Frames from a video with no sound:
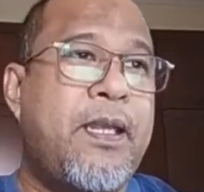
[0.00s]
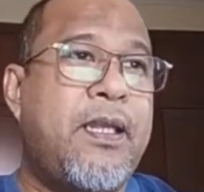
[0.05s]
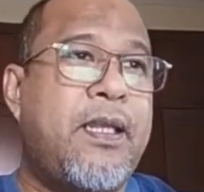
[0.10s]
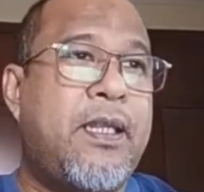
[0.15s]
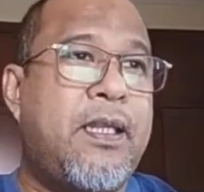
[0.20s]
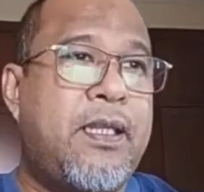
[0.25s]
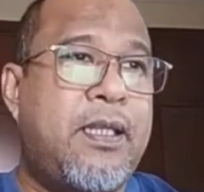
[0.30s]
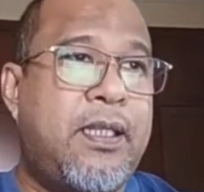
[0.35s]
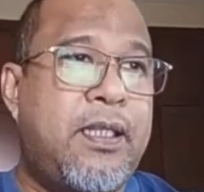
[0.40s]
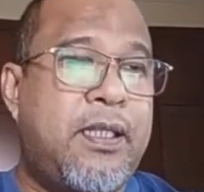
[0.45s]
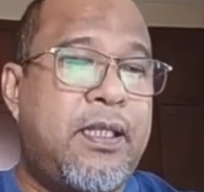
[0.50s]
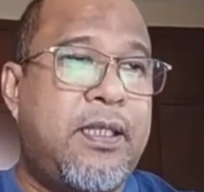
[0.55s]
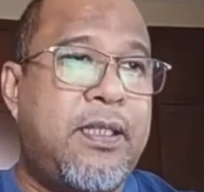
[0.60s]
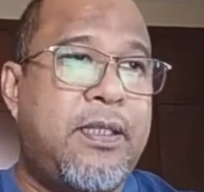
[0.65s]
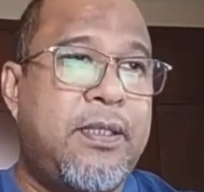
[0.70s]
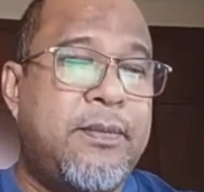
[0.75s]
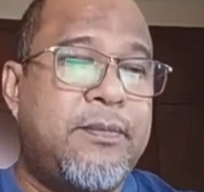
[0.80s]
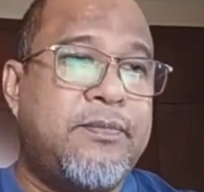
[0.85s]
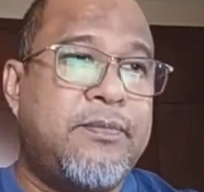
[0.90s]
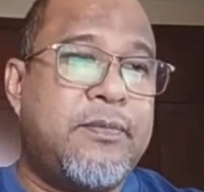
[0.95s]
the
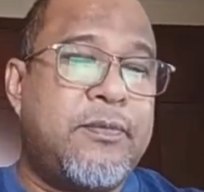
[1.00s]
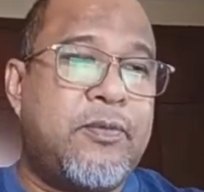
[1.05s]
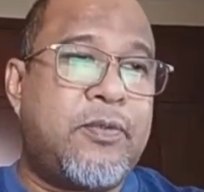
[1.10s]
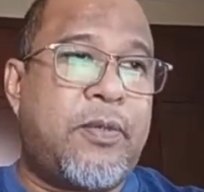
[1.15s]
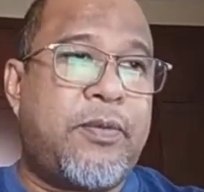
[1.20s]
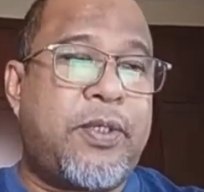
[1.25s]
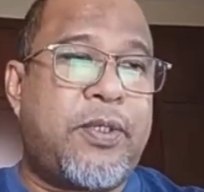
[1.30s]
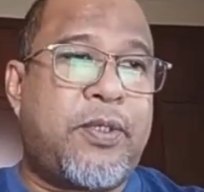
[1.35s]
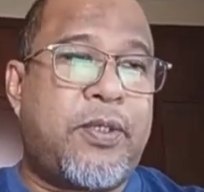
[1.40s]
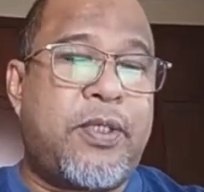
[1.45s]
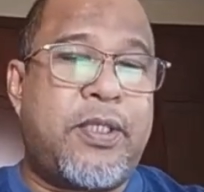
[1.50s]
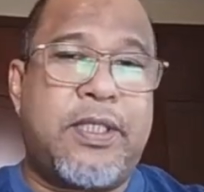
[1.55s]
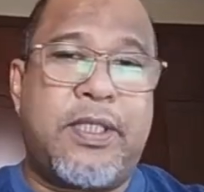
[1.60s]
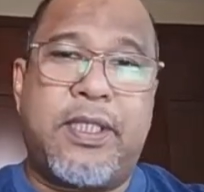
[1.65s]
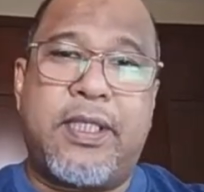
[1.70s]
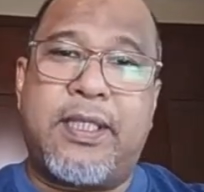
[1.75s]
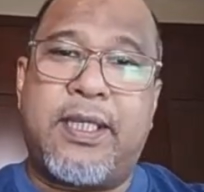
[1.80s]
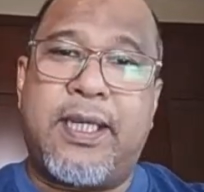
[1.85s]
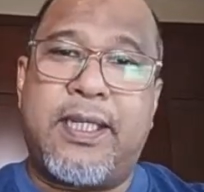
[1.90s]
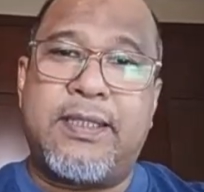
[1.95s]
what we call the
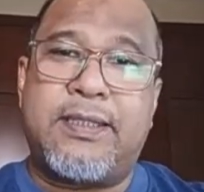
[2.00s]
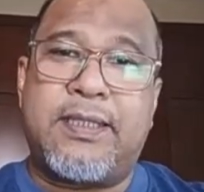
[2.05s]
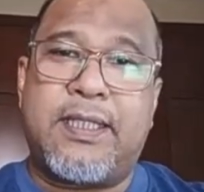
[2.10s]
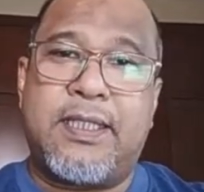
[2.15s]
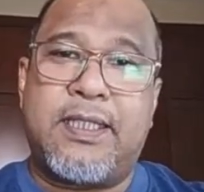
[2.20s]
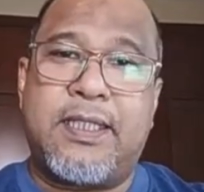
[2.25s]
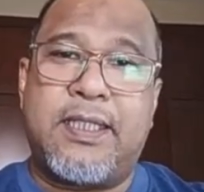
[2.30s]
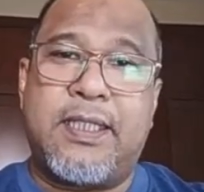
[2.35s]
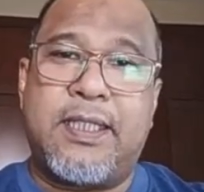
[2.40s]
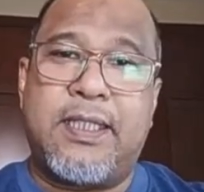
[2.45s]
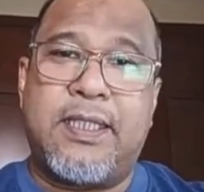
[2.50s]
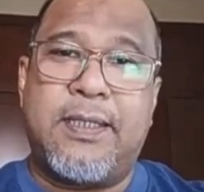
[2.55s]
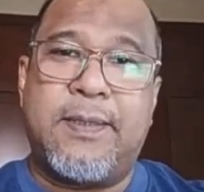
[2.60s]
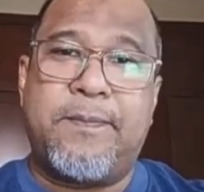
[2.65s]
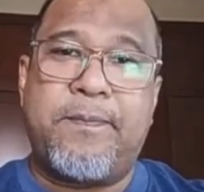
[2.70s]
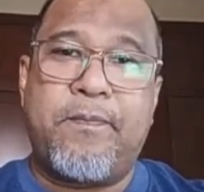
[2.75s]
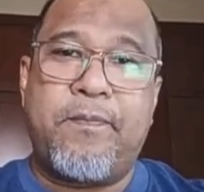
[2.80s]
grand strategy.